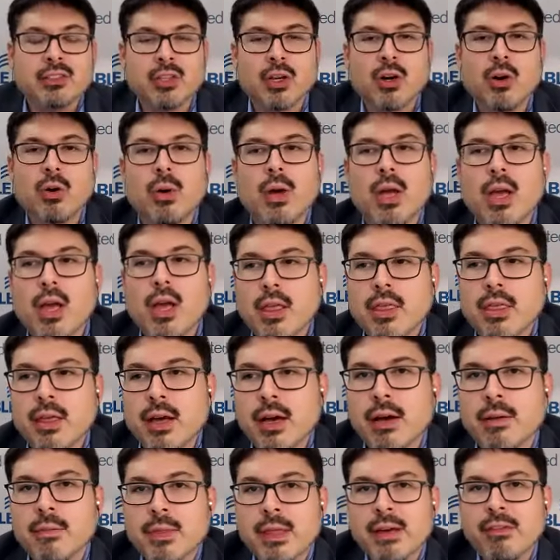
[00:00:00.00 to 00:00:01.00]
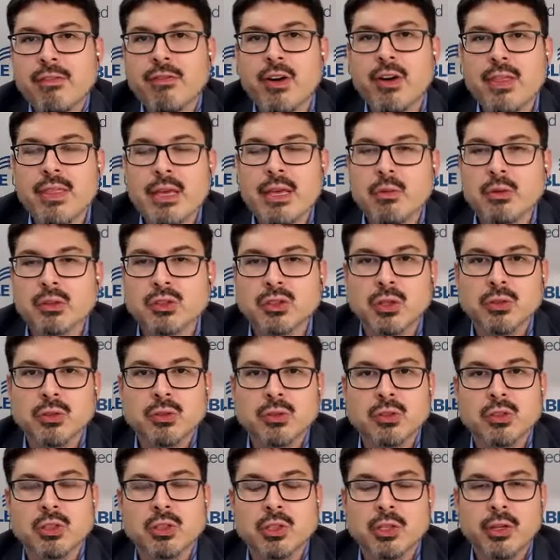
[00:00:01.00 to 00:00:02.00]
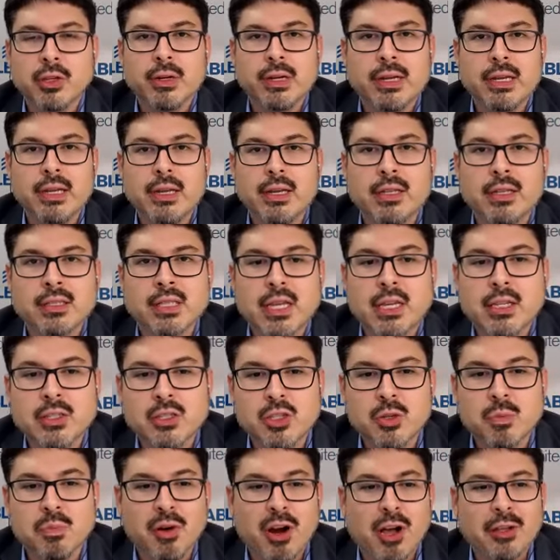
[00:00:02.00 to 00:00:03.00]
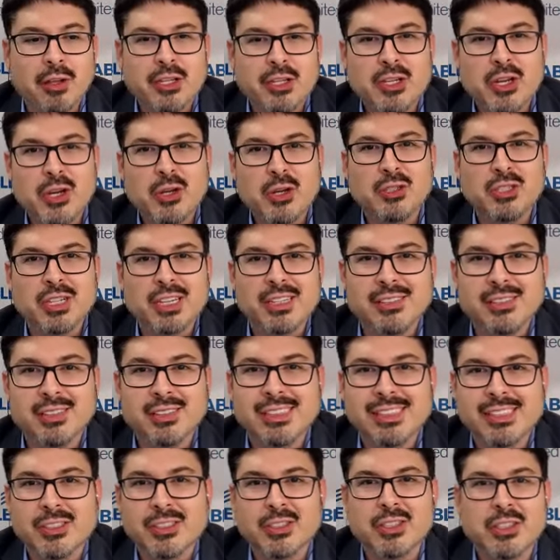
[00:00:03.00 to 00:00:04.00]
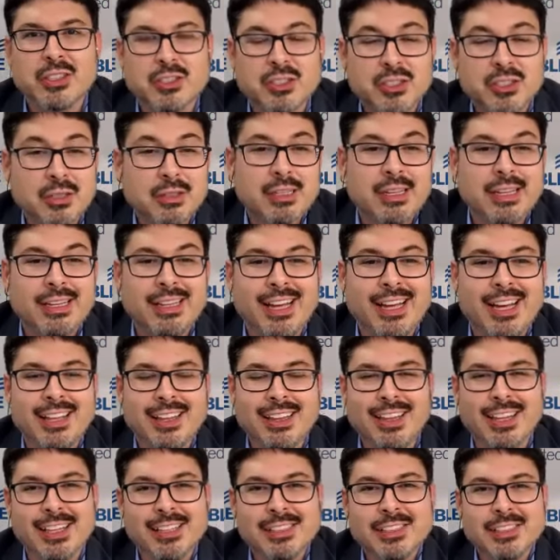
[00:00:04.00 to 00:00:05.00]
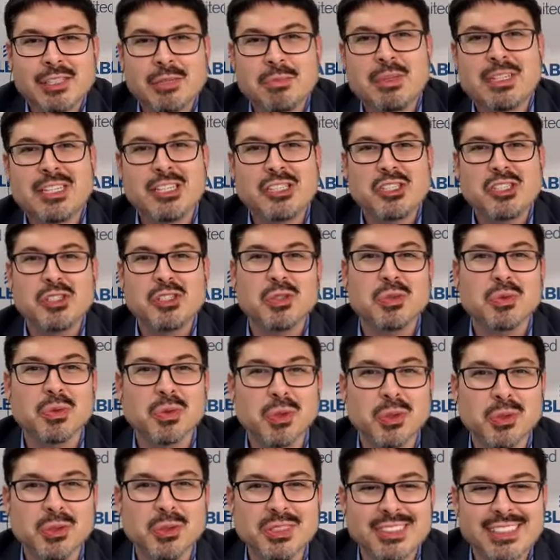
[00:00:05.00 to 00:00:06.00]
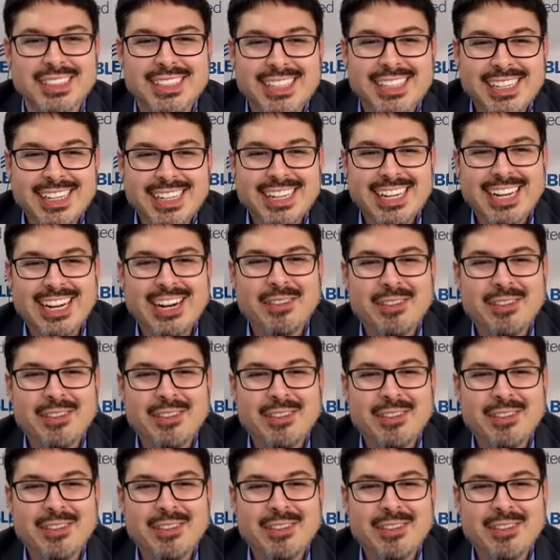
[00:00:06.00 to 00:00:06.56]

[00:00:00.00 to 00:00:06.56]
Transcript: So. Yeah. The, the funding with Social Security is, as you probably know, Jason, there, mm-hmm. there's uh, some additional rules uh, right.